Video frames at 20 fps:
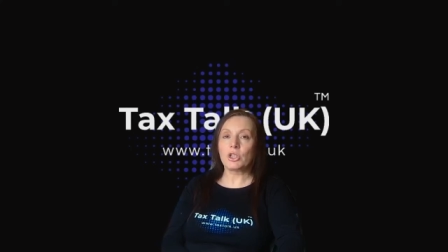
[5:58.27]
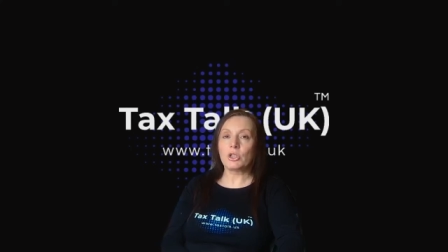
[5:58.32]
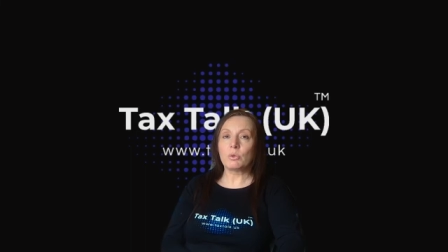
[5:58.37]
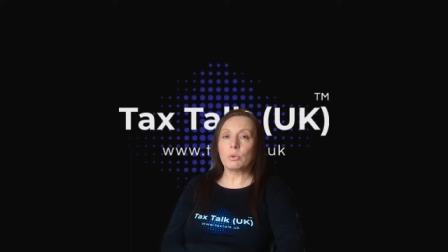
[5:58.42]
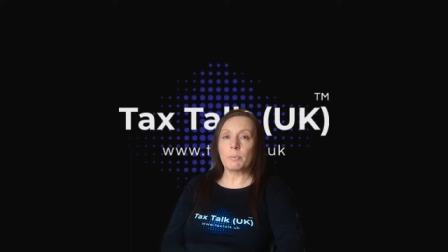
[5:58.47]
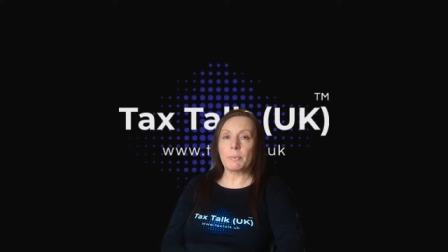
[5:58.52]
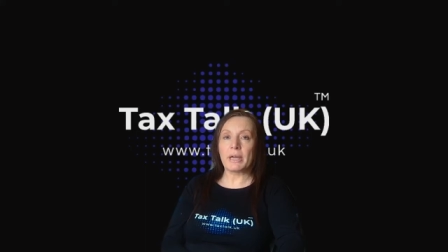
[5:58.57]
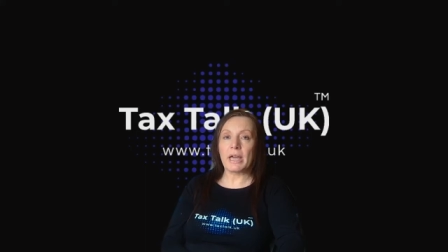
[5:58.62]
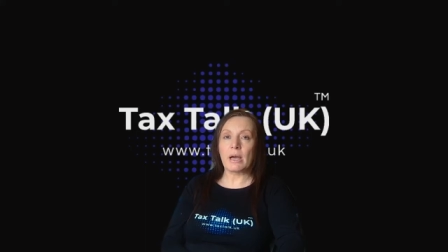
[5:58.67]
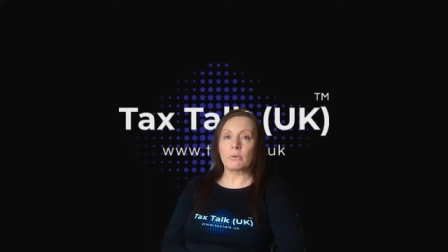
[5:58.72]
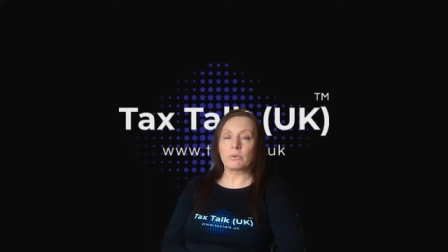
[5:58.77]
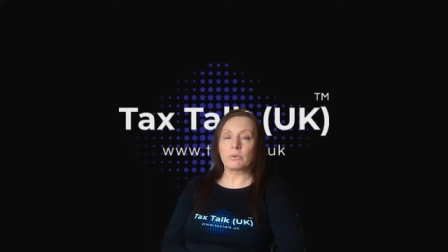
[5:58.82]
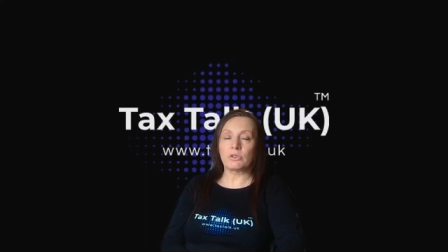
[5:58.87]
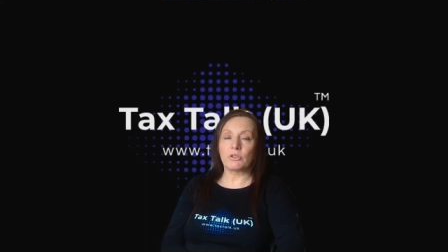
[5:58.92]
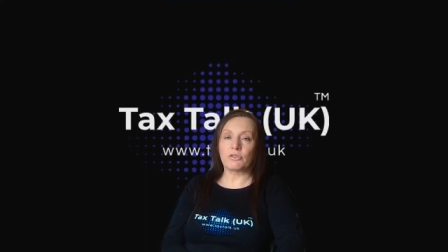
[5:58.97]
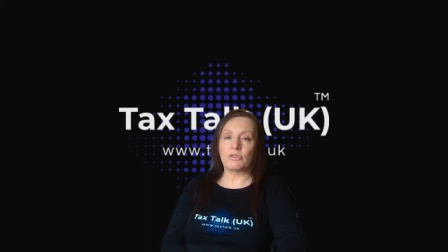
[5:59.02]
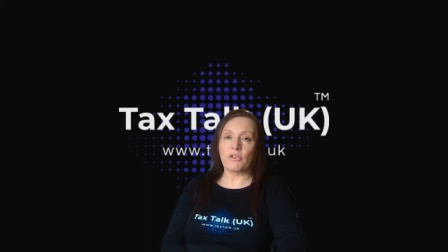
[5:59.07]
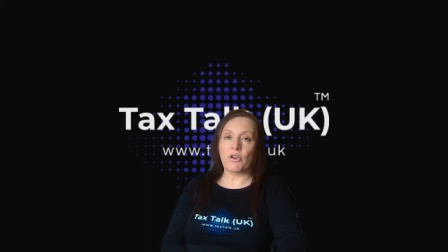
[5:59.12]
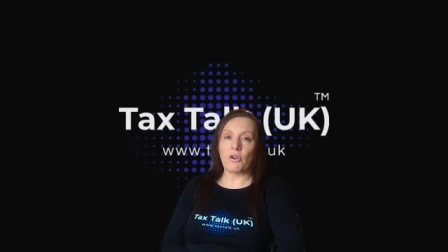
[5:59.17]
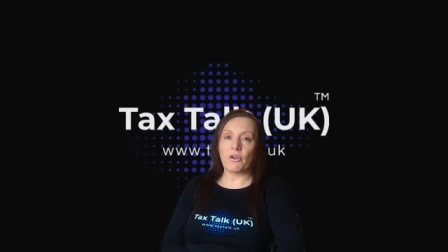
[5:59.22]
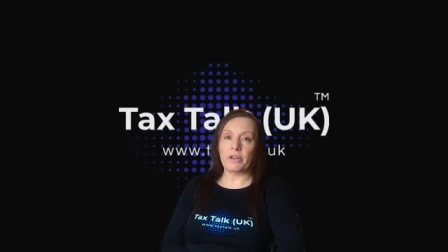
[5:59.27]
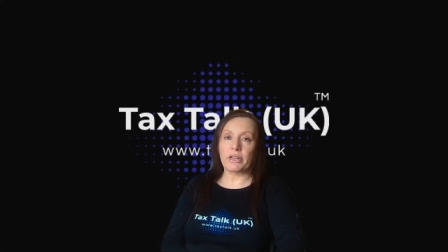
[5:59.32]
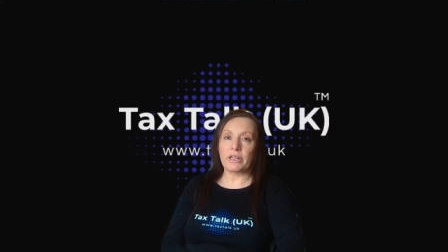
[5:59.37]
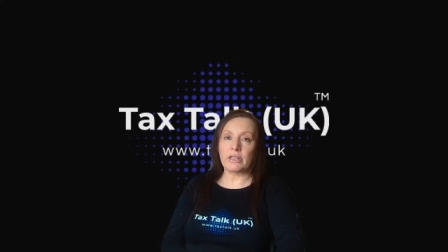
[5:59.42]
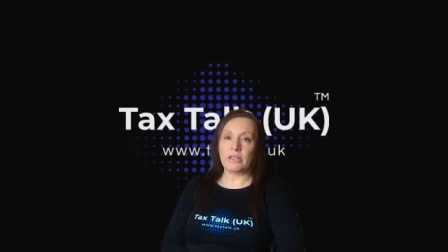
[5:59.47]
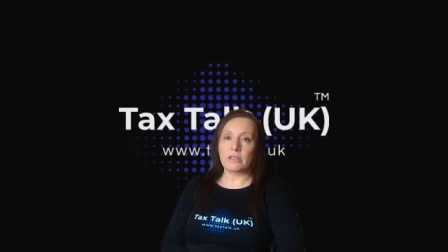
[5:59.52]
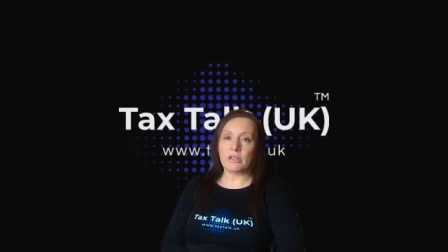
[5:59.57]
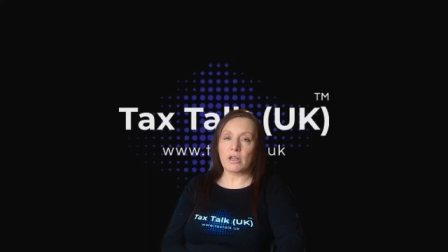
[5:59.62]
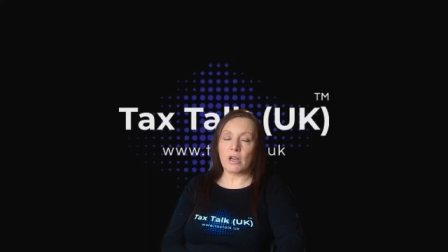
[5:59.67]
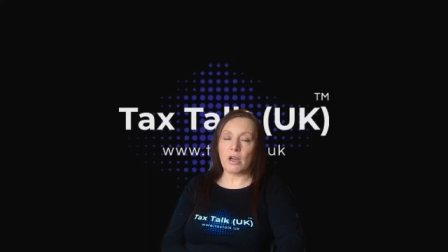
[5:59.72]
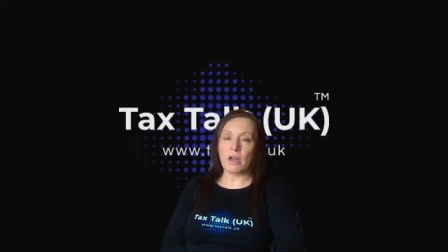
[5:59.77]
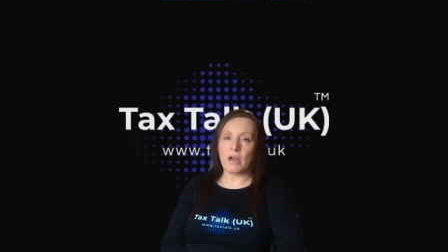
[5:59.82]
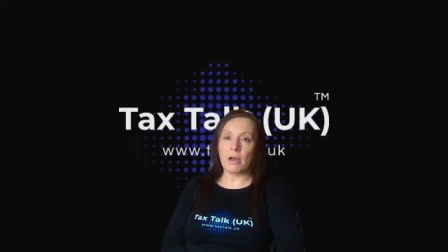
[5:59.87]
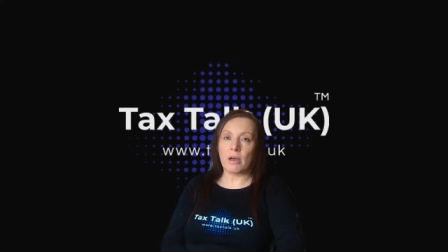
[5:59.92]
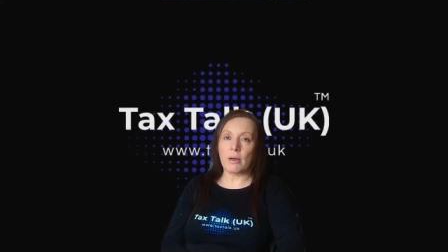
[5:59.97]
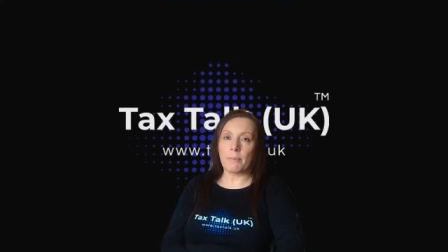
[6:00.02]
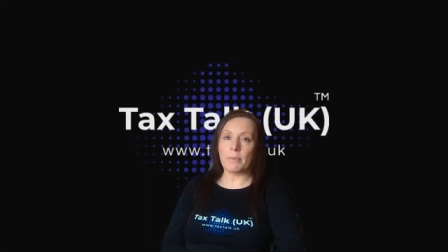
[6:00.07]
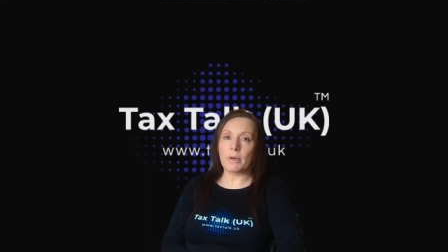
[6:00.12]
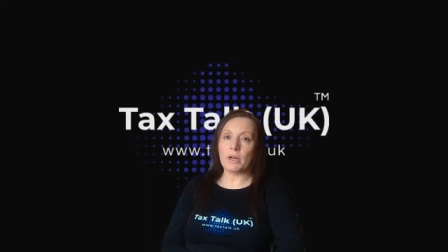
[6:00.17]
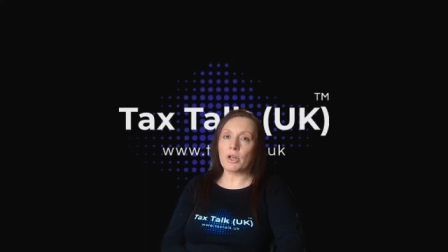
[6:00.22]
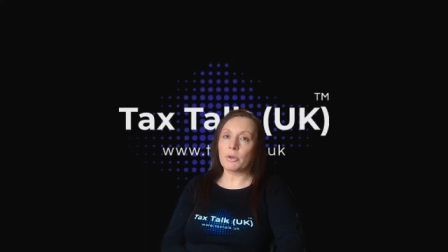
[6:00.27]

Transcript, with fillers: you will be able to find um,